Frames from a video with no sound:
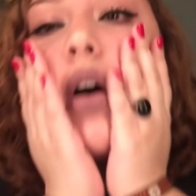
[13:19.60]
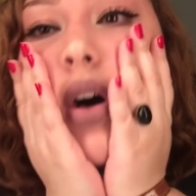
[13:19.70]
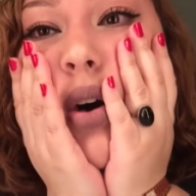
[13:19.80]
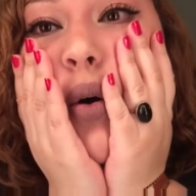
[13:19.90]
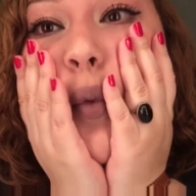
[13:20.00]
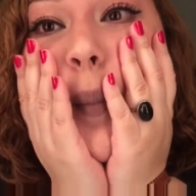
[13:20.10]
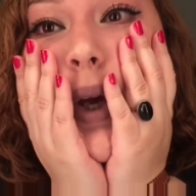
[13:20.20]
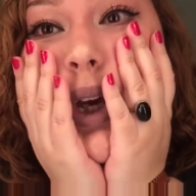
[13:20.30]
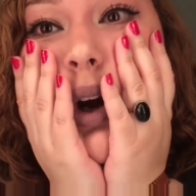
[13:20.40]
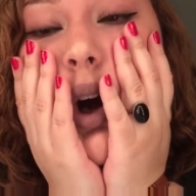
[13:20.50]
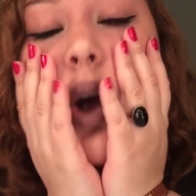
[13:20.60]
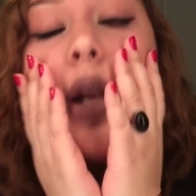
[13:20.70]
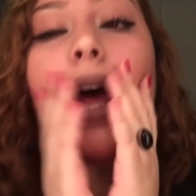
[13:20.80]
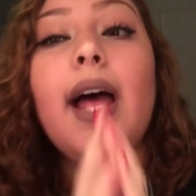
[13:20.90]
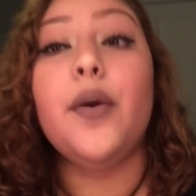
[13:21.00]
oh my
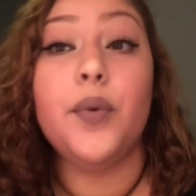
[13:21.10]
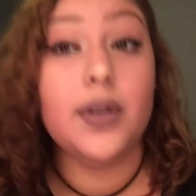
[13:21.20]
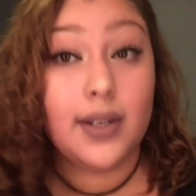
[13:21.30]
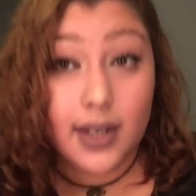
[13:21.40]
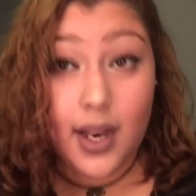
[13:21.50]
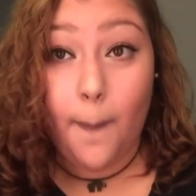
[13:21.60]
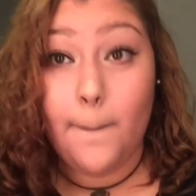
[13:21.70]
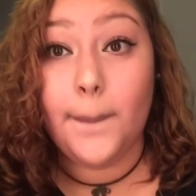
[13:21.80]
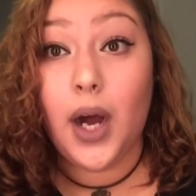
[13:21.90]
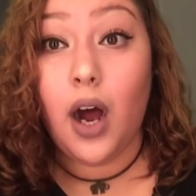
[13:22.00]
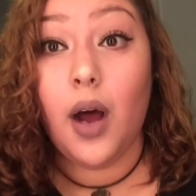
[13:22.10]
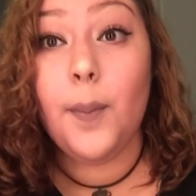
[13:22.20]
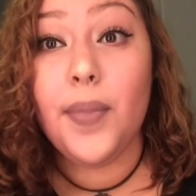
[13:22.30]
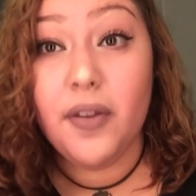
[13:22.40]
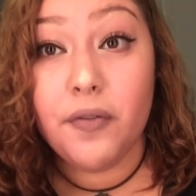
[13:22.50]
god, I would
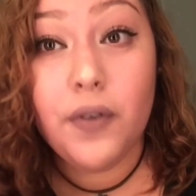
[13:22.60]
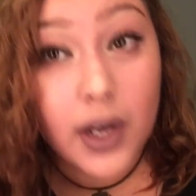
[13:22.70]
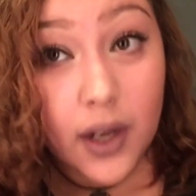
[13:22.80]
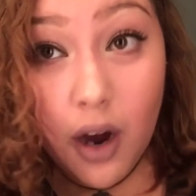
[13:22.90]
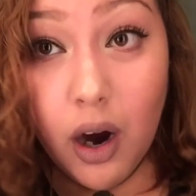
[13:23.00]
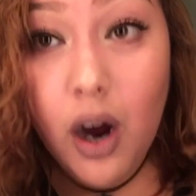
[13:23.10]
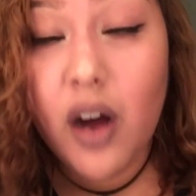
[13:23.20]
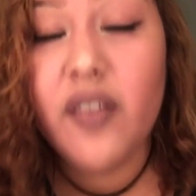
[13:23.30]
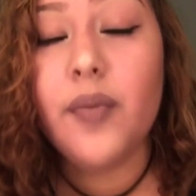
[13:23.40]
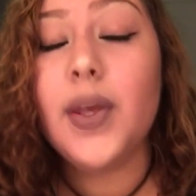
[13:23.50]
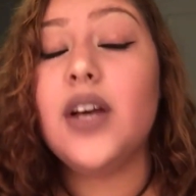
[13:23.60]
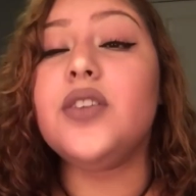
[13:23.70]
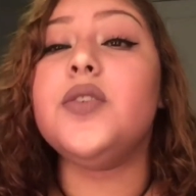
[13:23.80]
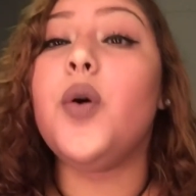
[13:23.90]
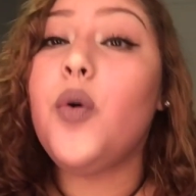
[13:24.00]
pop the fuck off,
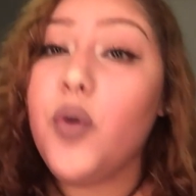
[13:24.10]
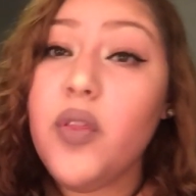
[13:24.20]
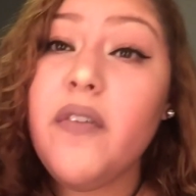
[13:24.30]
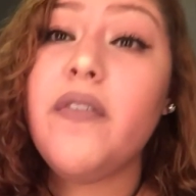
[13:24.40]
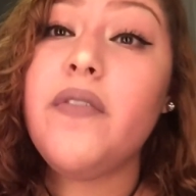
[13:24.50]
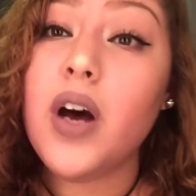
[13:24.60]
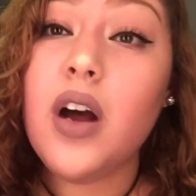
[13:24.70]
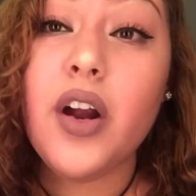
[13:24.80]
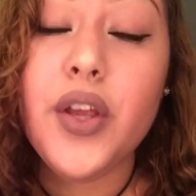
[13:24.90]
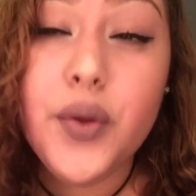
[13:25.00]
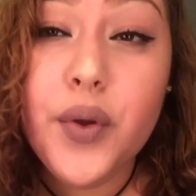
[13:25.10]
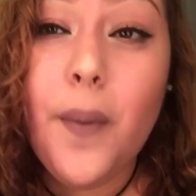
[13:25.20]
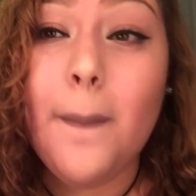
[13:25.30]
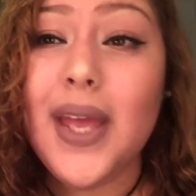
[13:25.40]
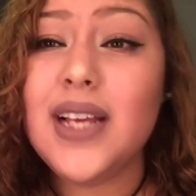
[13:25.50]
because who the fuck are you to
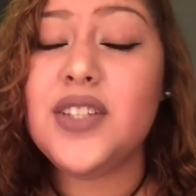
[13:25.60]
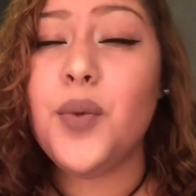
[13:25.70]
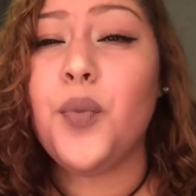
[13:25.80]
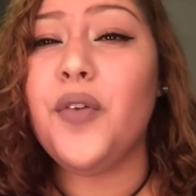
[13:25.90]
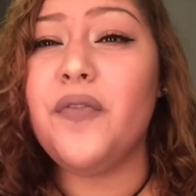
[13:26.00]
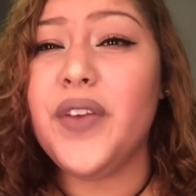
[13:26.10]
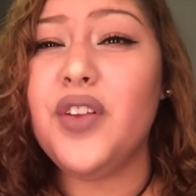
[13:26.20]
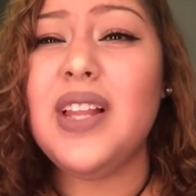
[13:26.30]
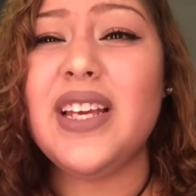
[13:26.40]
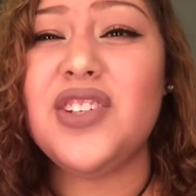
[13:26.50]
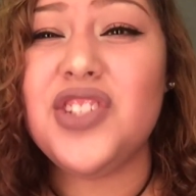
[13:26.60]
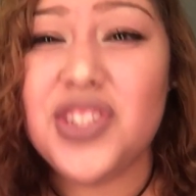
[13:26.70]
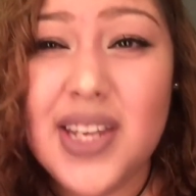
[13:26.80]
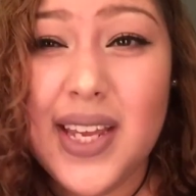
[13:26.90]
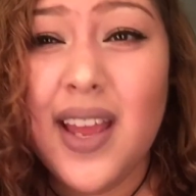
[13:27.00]
make someone feel like
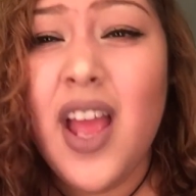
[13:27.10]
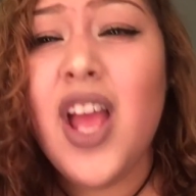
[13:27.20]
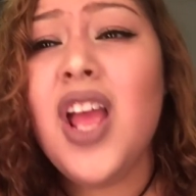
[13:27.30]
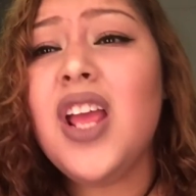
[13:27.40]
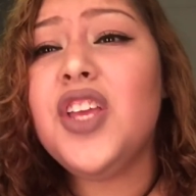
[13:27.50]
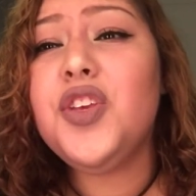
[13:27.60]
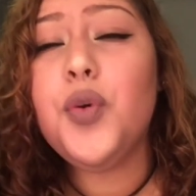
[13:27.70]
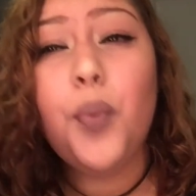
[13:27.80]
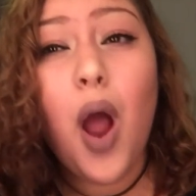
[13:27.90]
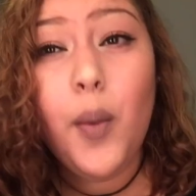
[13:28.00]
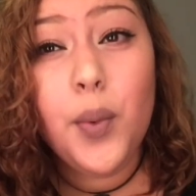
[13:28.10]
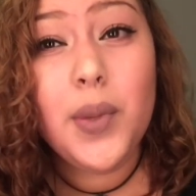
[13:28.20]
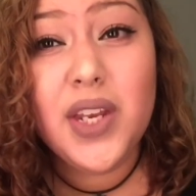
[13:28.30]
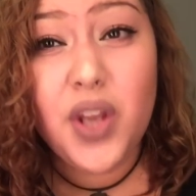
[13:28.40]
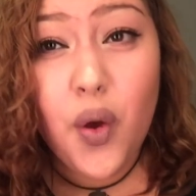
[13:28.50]
shit? You
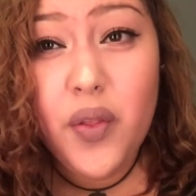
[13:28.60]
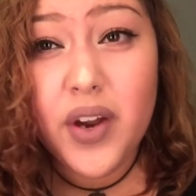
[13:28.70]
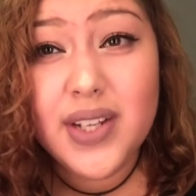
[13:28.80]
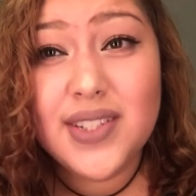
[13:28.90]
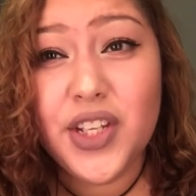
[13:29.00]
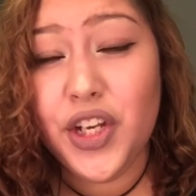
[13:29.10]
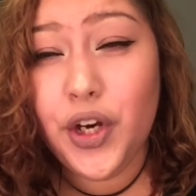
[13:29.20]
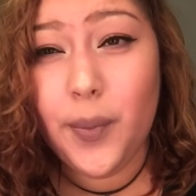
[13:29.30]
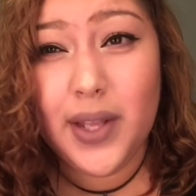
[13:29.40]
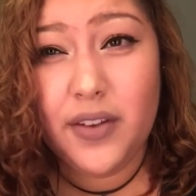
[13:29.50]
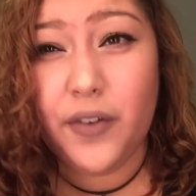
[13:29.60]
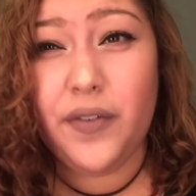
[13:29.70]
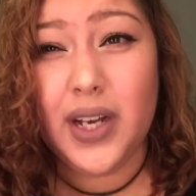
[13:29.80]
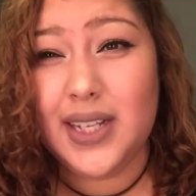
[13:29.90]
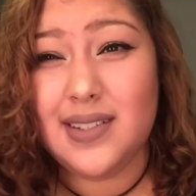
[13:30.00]
probably know they're insecure about their
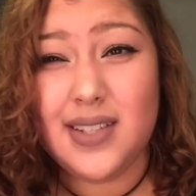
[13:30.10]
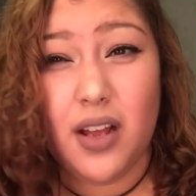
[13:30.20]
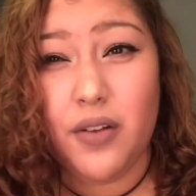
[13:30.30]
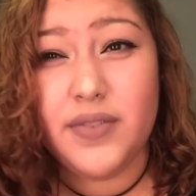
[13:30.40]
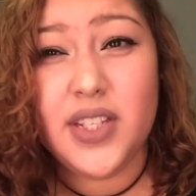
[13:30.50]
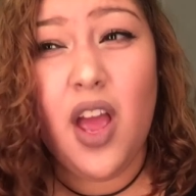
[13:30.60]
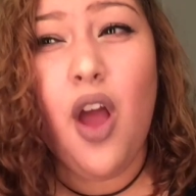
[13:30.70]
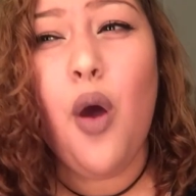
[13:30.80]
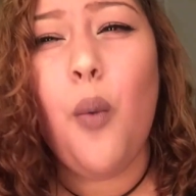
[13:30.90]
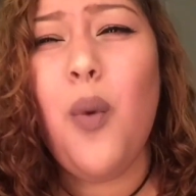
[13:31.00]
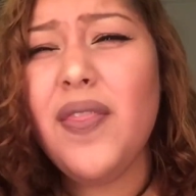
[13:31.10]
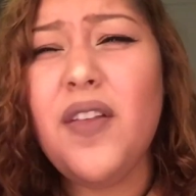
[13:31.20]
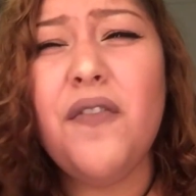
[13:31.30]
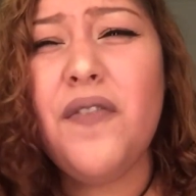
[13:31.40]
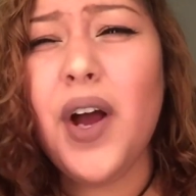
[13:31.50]
fucking selves. What
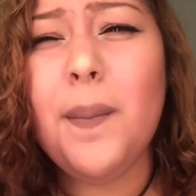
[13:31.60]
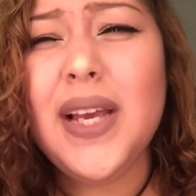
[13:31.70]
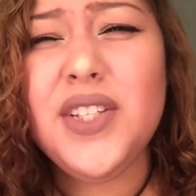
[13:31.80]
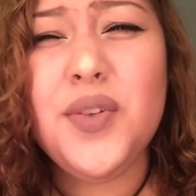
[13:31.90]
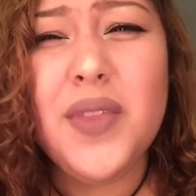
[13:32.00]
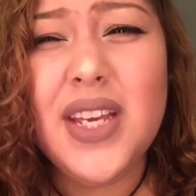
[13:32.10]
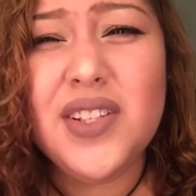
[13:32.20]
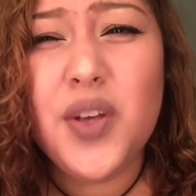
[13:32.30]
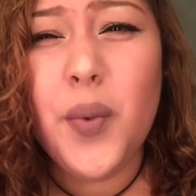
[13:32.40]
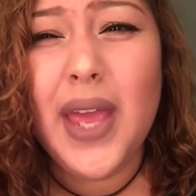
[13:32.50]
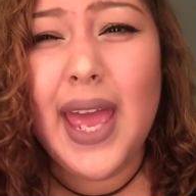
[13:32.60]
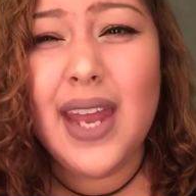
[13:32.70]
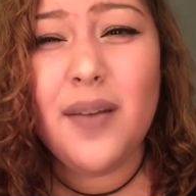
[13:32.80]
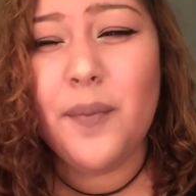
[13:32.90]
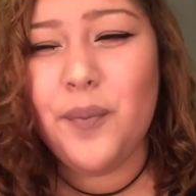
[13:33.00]
the fuck makes you think it's okay
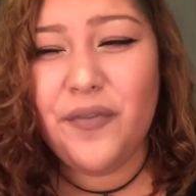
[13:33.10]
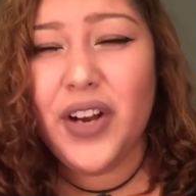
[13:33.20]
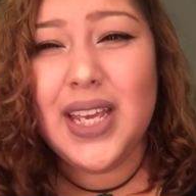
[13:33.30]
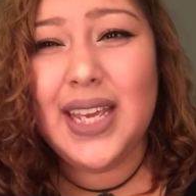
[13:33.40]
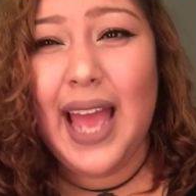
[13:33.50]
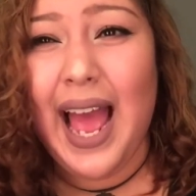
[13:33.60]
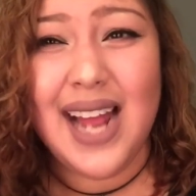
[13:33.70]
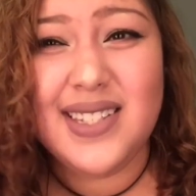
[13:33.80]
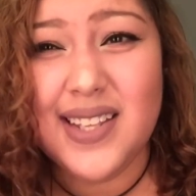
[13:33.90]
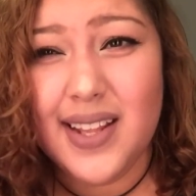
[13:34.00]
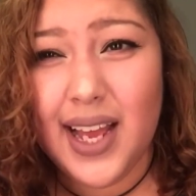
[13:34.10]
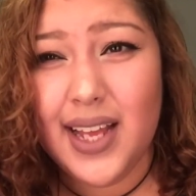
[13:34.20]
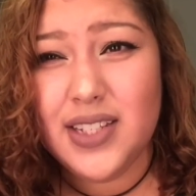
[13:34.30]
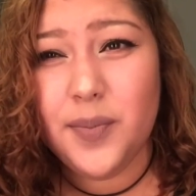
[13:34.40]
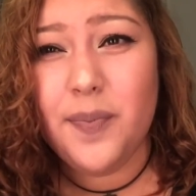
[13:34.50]
to fucking add to
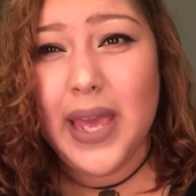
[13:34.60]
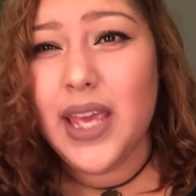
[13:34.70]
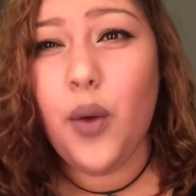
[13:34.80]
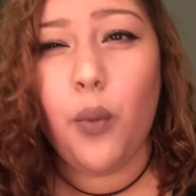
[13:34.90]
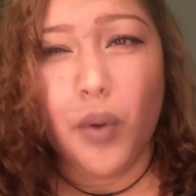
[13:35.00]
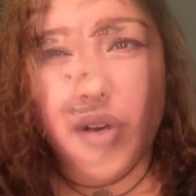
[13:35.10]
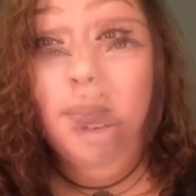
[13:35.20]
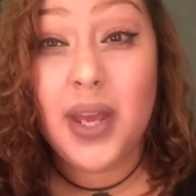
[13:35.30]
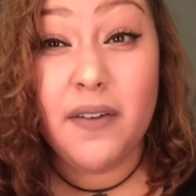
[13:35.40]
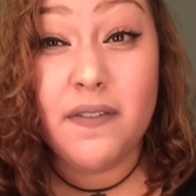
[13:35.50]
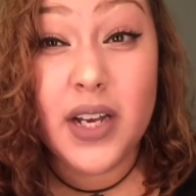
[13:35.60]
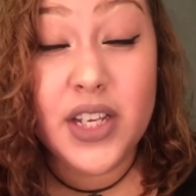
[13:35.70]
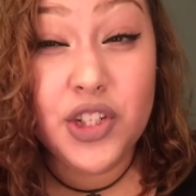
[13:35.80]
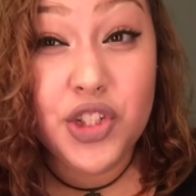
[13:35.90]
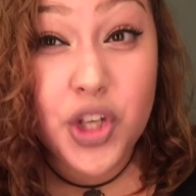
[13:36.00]
that, to make it worse? You wanna make a
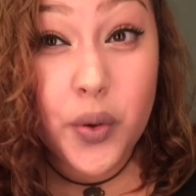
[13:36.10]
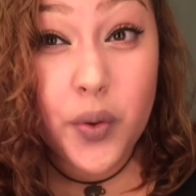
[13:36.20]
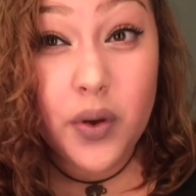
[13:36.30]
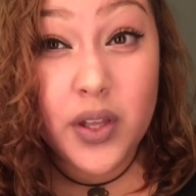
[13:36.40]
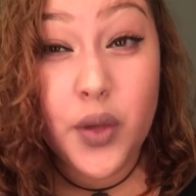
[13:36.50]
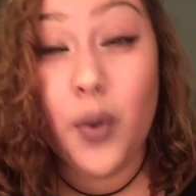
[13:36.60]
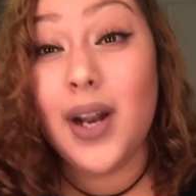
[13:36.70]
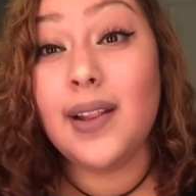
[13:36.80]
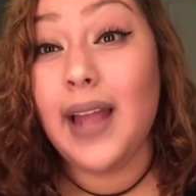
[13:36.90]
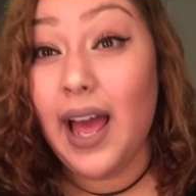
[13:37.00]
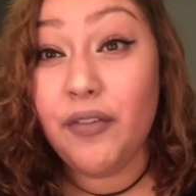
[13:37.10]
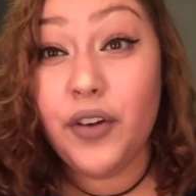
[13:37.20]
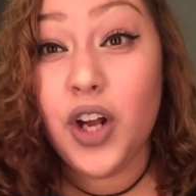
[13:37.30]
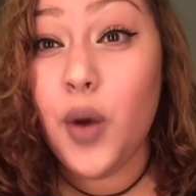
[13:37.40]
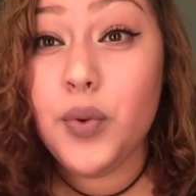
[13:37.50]
fucking joke? You wanna laugh
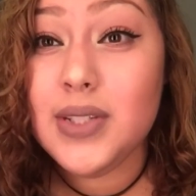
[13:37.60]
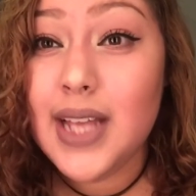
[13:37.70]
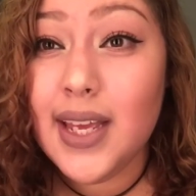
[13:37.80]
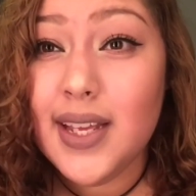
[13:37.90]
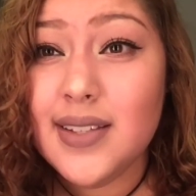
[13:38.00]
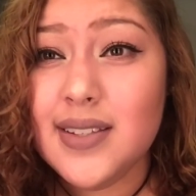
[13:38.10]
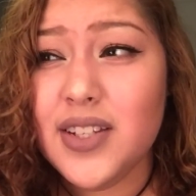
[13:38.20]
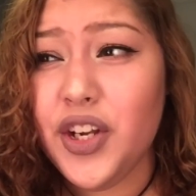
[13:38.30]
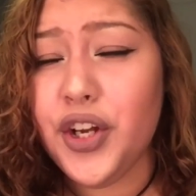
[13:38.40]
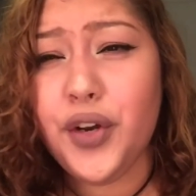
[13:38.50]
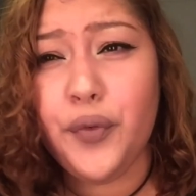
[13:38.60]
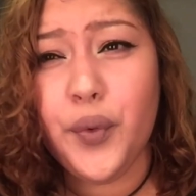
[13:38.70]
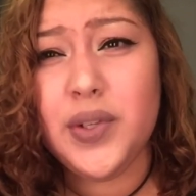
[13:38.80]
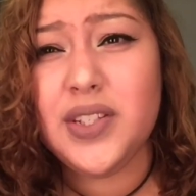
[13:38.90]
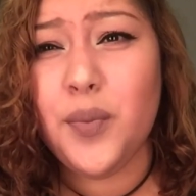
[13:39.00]
for a couple seconds and you're gonna
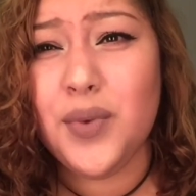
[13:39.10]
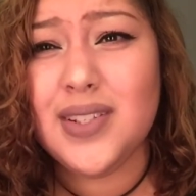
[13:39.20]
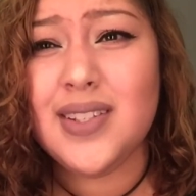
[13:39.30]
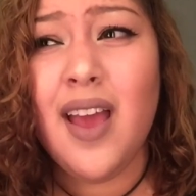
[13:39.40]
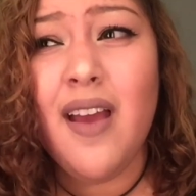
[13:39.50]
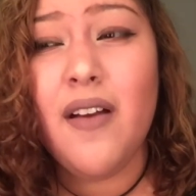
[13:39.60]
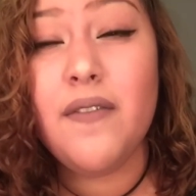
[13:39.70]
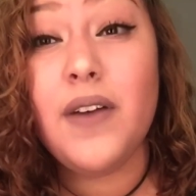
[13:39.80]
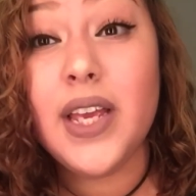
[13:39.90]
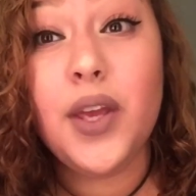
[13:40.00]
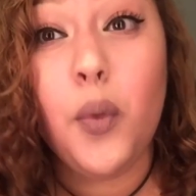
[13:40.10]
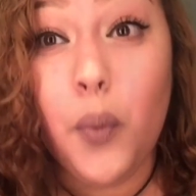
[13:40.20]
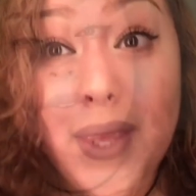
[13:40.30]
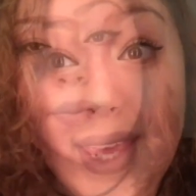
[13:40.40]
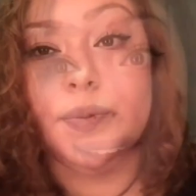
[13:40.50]
ruin someone's fucking
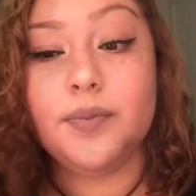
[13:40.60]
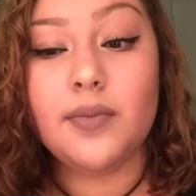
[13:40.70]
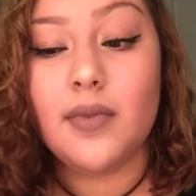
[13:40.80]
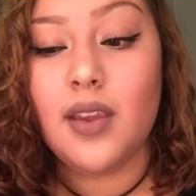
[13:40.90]
week?